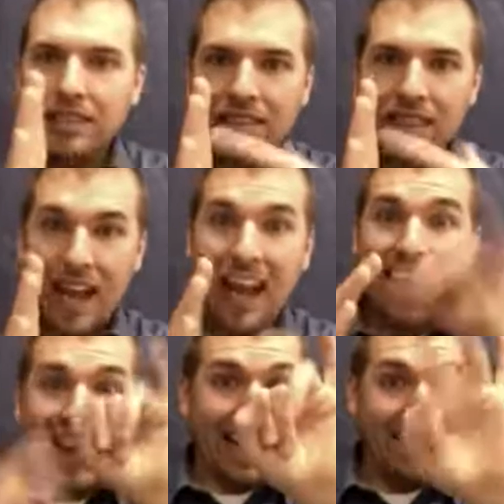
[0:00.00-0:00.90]

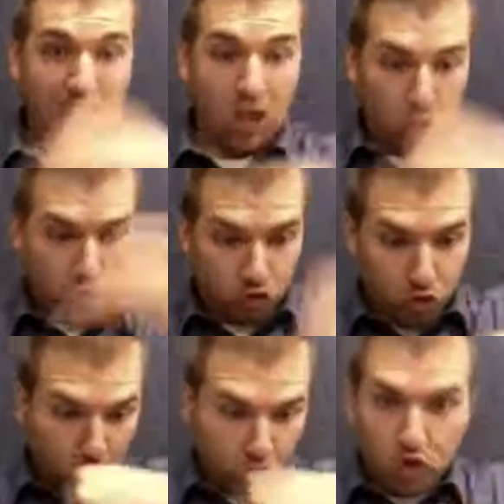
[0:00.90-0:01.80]
the points
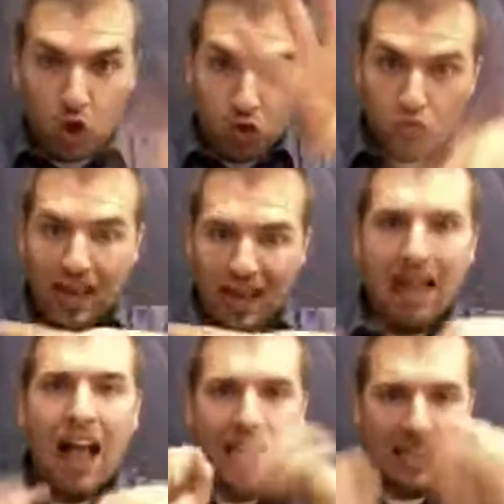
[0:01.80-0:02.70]
cross the
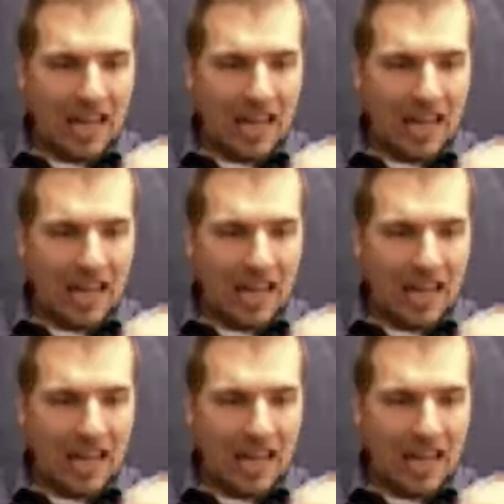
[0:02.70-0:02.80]
y-axis.